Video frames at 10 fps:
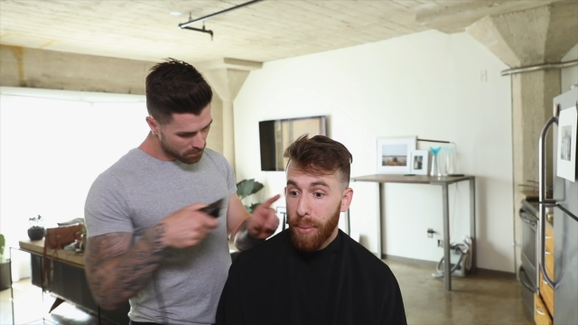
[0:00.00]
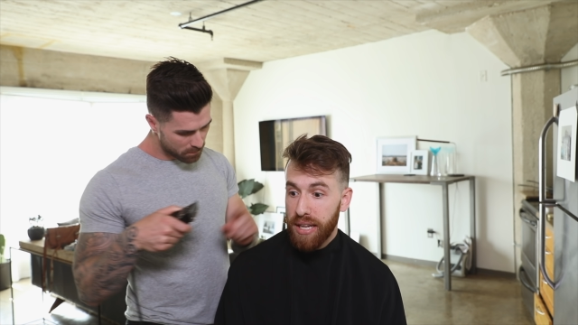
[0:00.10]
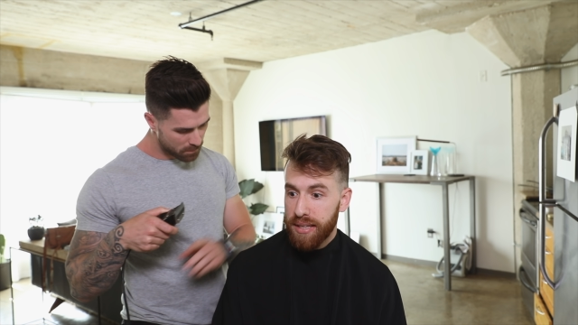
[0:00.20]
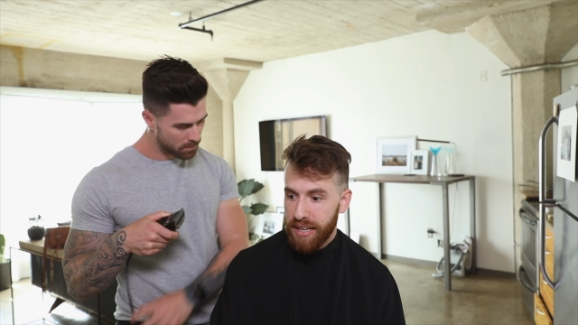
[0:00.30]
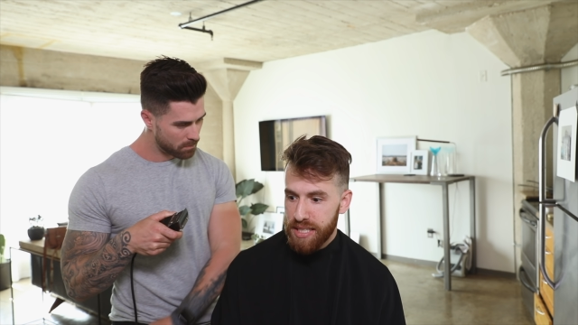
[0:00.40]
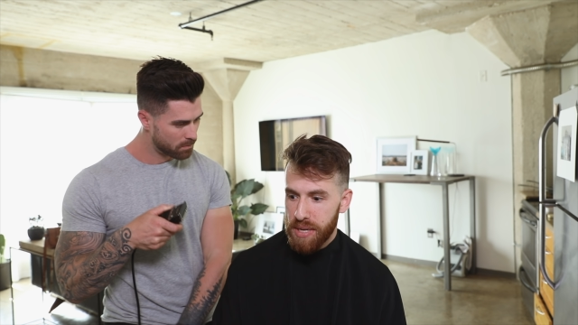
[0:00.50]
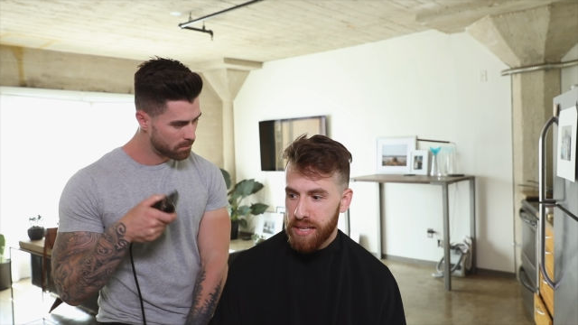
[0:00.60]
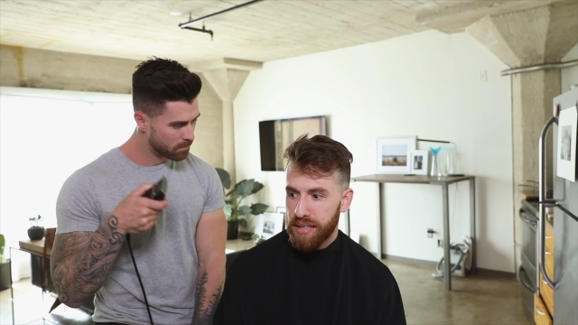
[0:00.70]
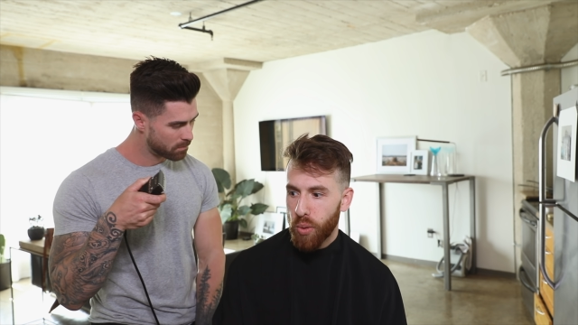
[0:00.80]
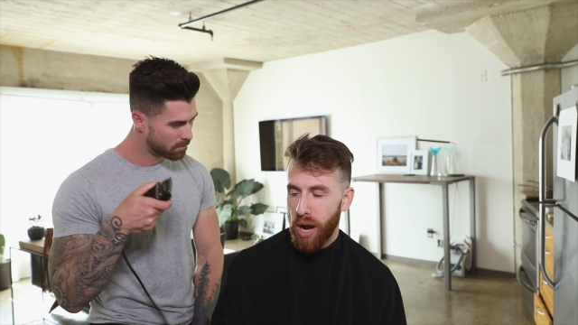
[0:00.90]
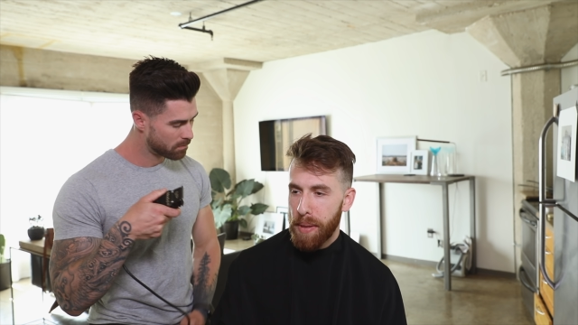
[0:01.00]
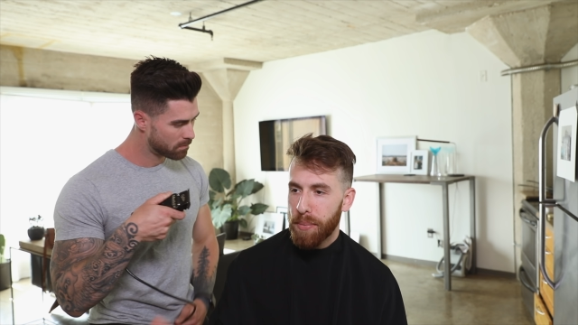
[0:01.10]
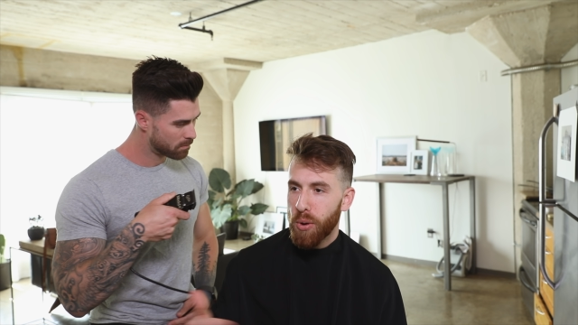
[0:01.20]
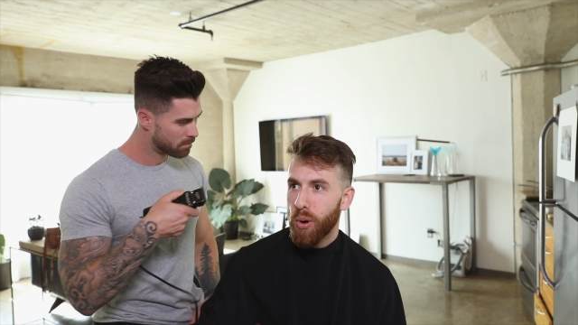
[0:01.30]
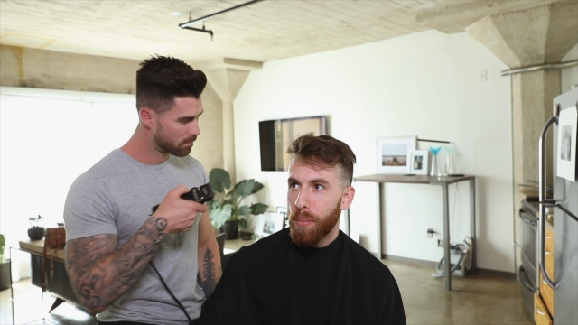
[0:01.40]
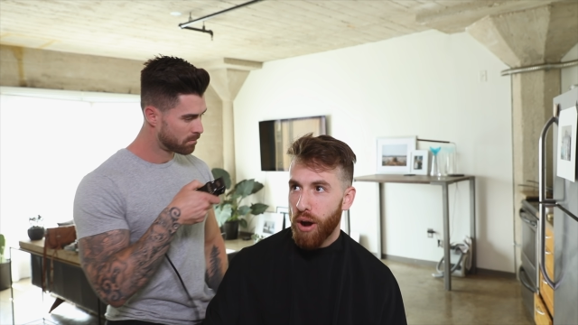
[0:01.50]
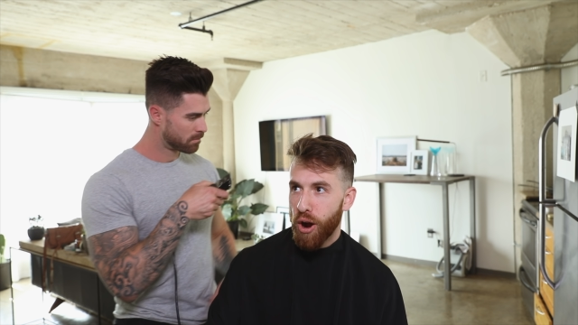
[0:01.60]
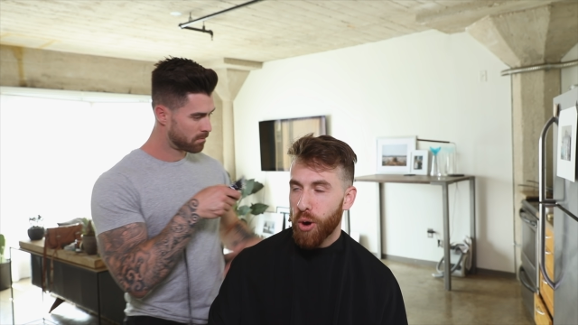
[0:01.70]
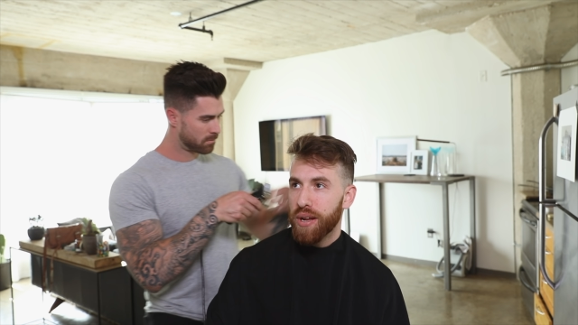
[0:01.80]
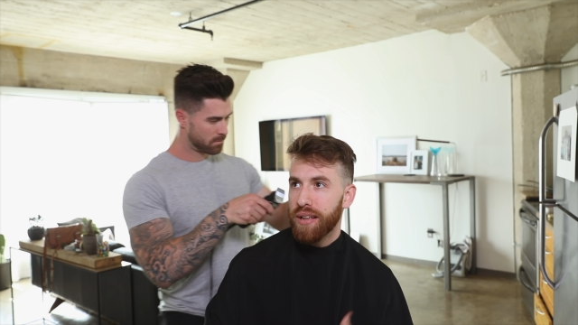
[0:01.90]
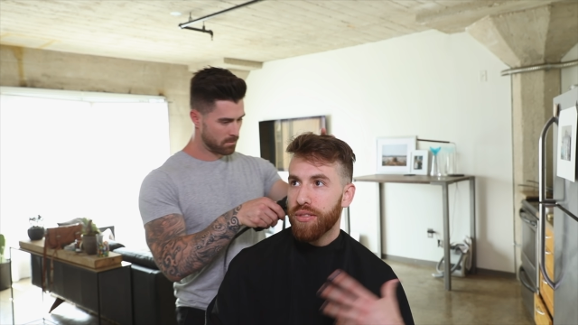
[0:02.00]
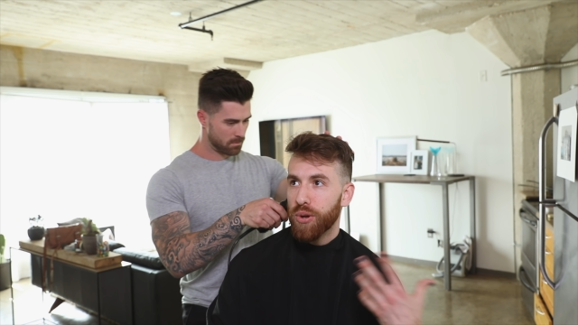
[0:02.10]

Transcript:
Speaker 1: But it does mean that the white people who are borrowing